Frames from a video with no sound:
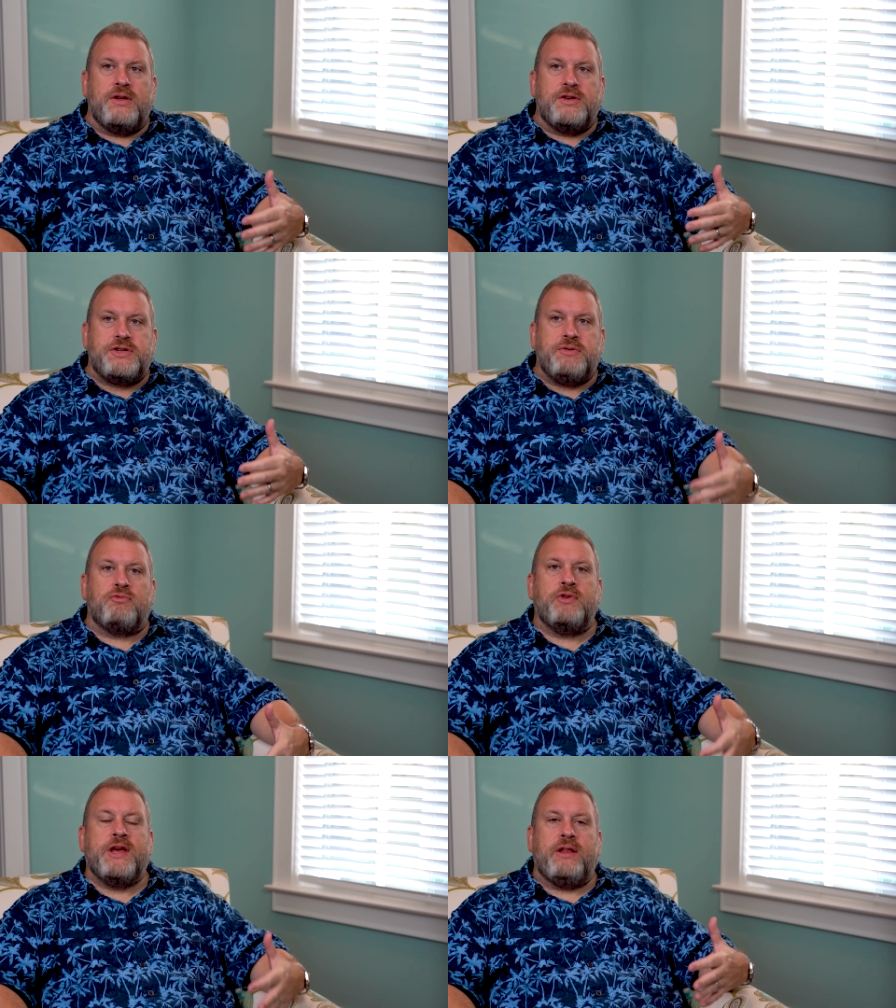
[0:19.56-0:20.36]
She
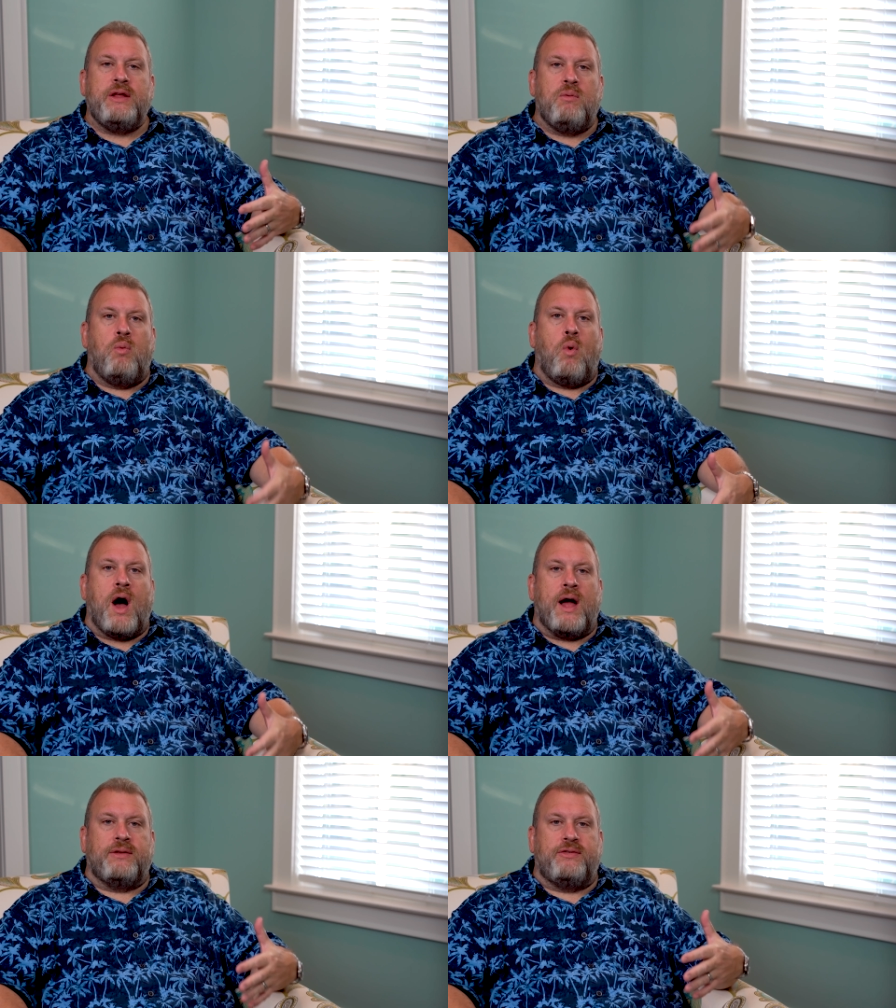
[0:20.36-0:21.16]
really
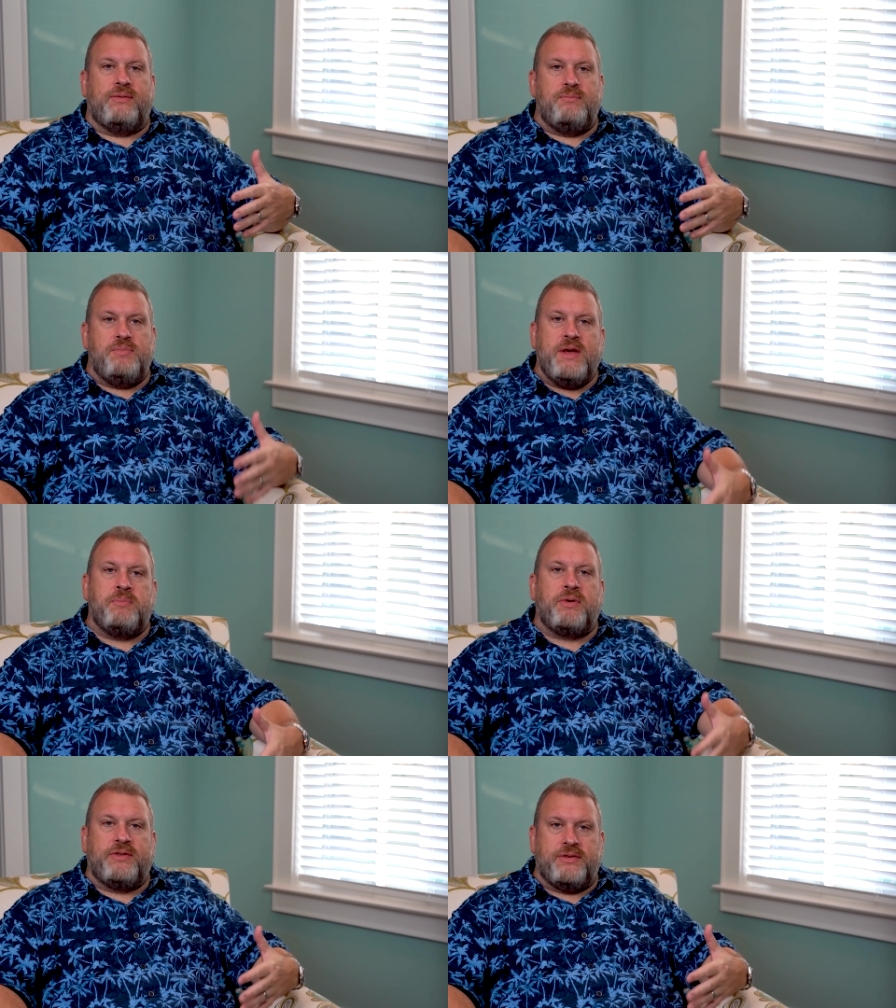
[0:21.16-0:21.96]
wants
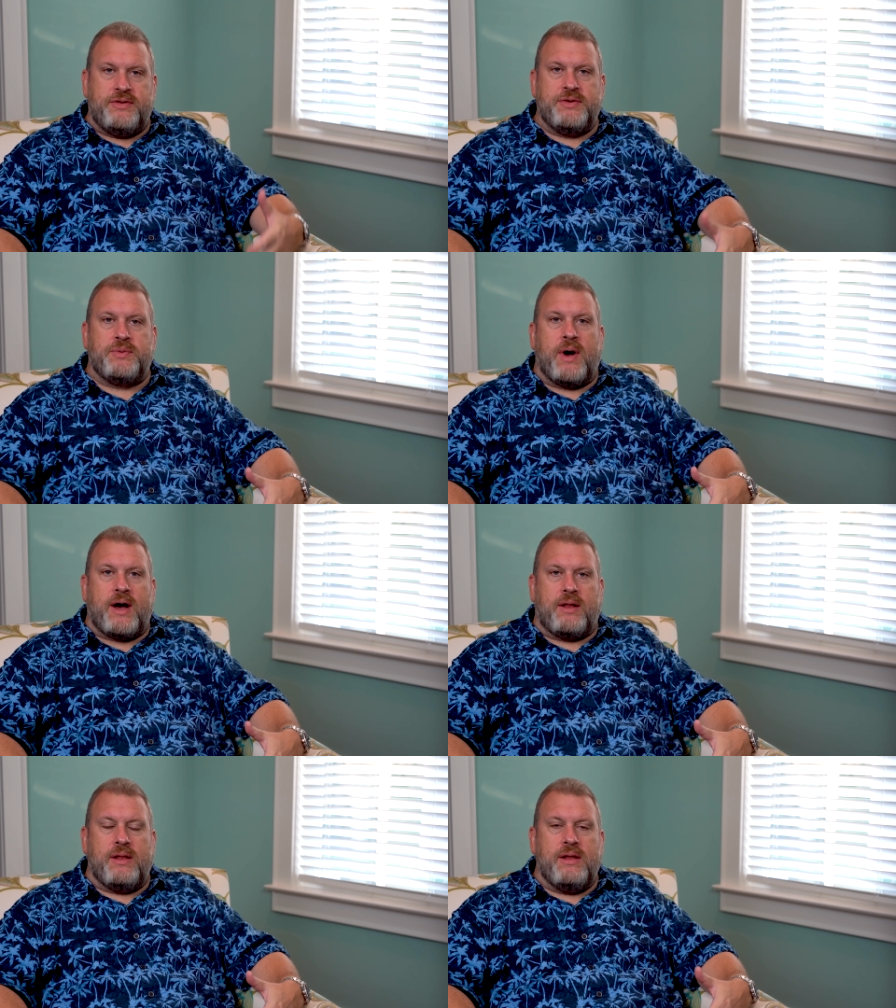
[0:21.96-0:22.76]
people to do
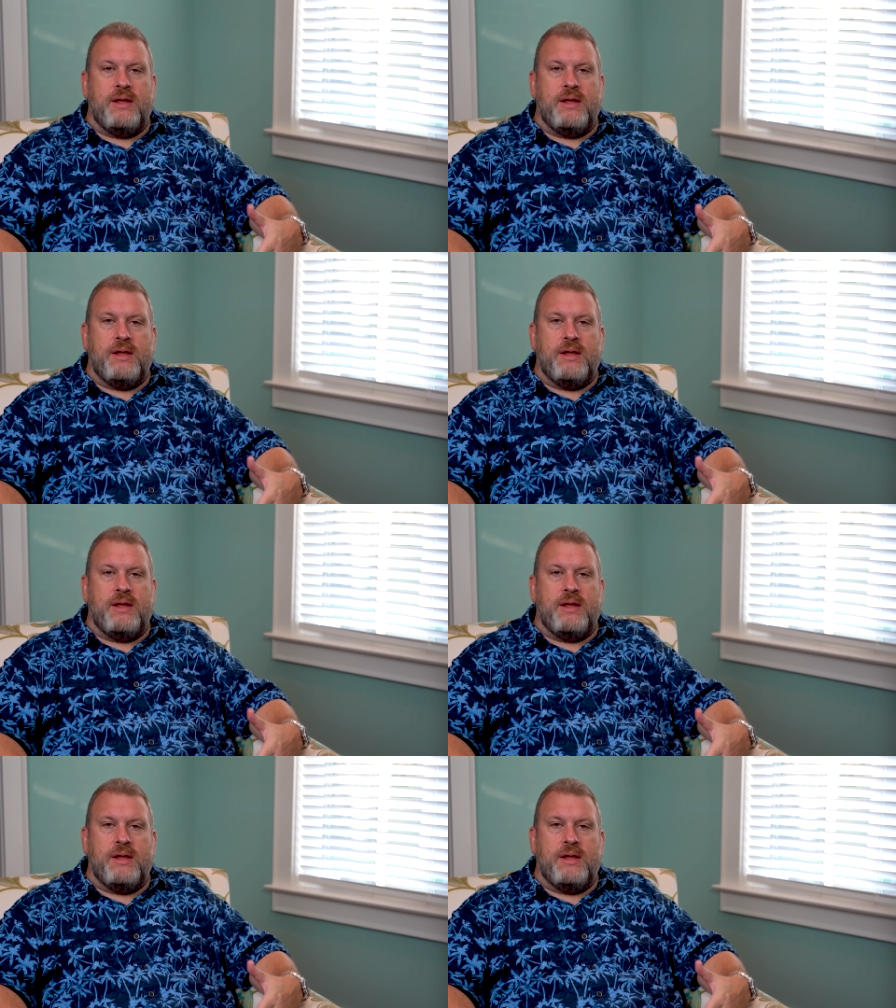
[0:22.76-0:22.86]
well.